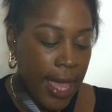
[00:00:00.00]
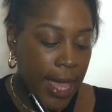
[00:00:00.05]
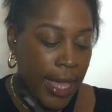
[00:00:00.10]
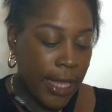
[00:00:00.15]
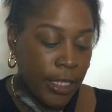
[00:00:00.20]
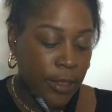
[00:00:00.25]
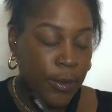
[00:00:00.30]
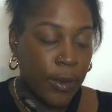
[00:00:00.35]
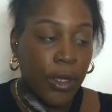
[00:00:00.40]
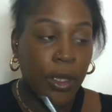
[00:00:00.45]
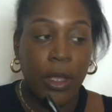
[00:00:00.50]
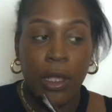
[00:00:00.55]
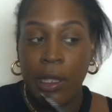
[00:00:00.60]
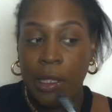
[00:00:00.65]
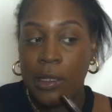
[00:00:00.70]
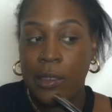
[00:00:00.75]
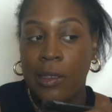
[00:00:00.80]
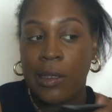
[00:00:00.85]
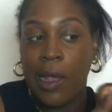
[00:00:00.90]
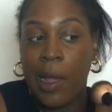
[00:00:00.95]
is
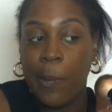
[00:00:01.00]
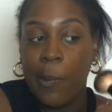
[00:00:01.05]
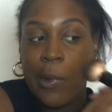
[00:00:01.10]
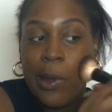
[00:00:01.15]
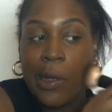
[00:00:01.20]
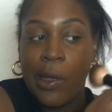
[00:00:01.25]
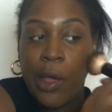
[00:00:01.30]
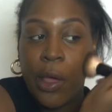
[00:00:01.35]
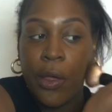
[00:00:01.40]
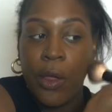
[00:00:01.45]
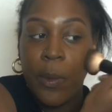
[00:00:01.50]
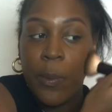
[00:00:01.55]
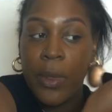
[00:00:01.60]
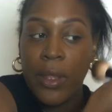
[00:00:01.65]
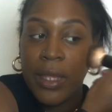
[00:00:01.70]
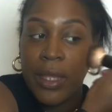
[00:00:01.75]
because I'm going to go in with a